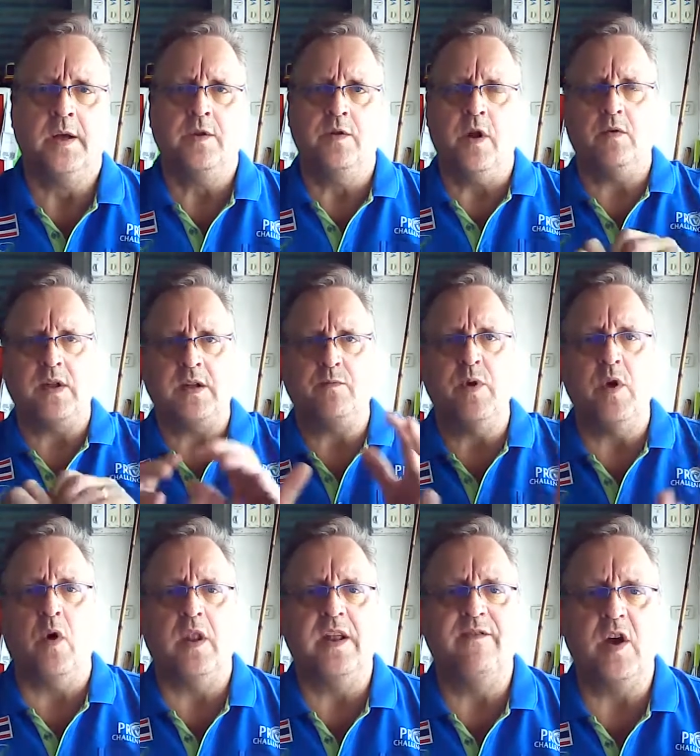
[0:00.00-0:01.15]
you know that we
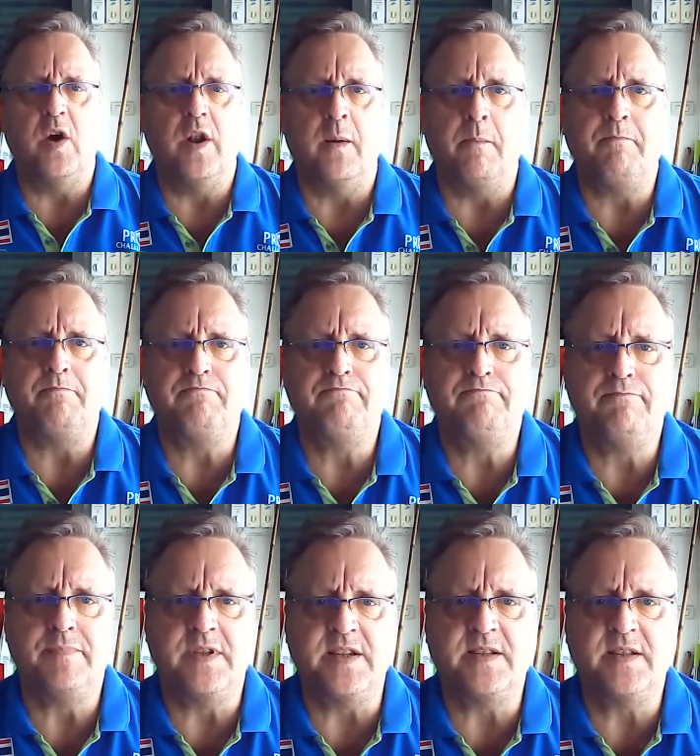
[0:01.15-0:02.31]
all living on the
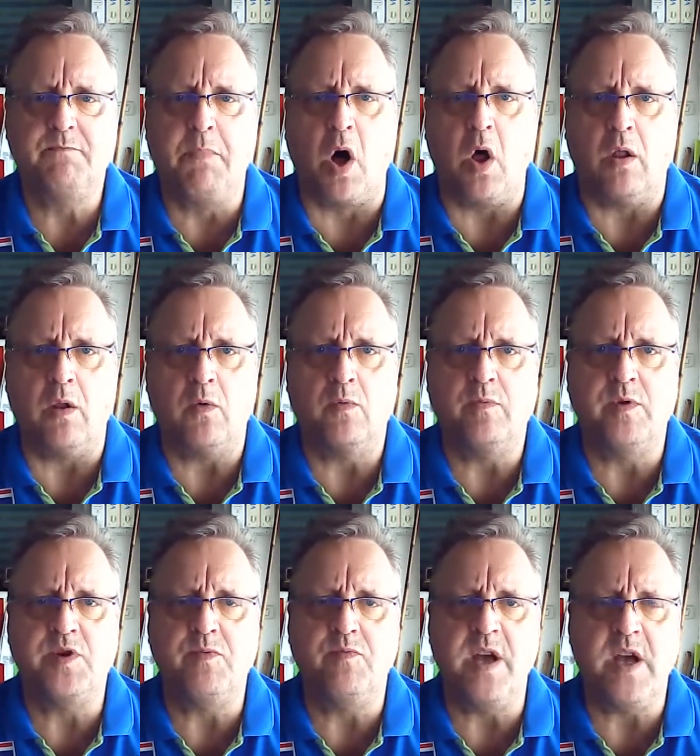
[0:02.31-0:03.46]
this ball
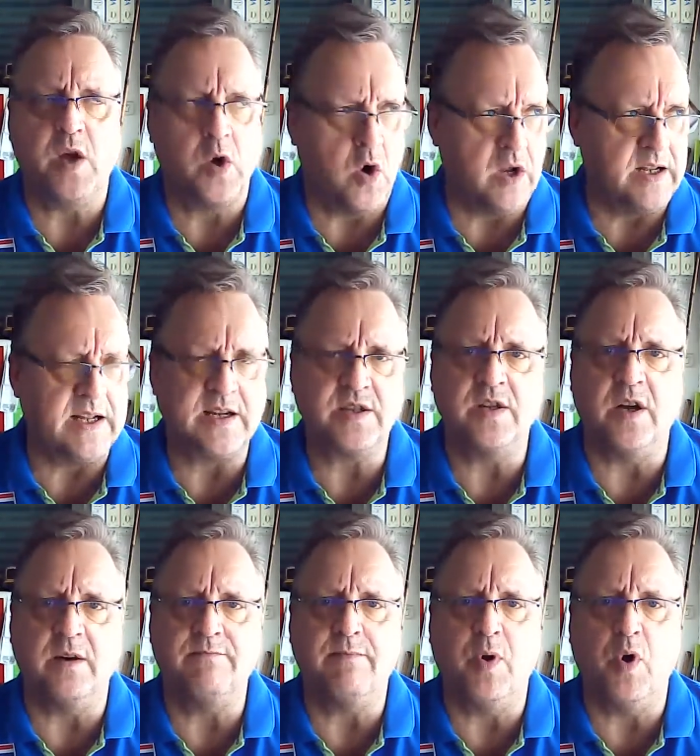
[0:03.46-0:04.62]
which we call it as
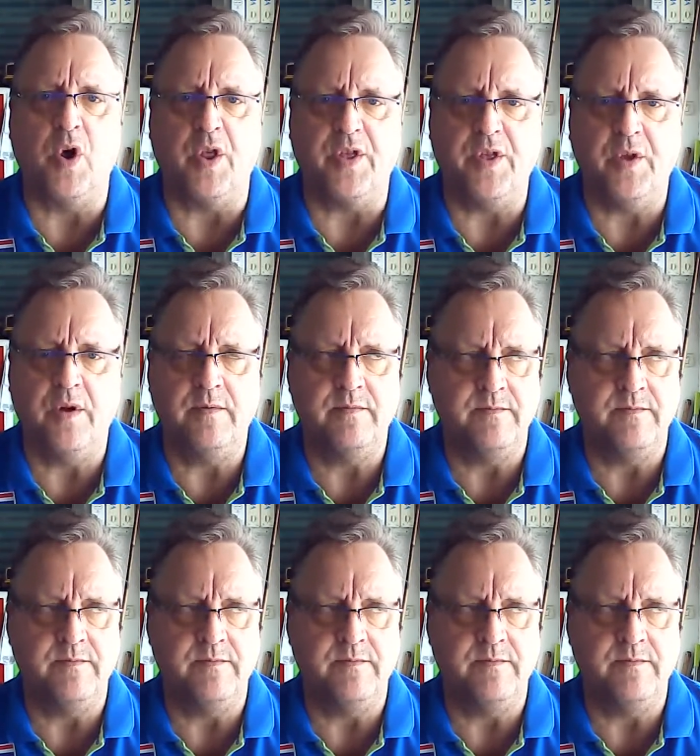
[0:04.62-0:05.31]
uh, earth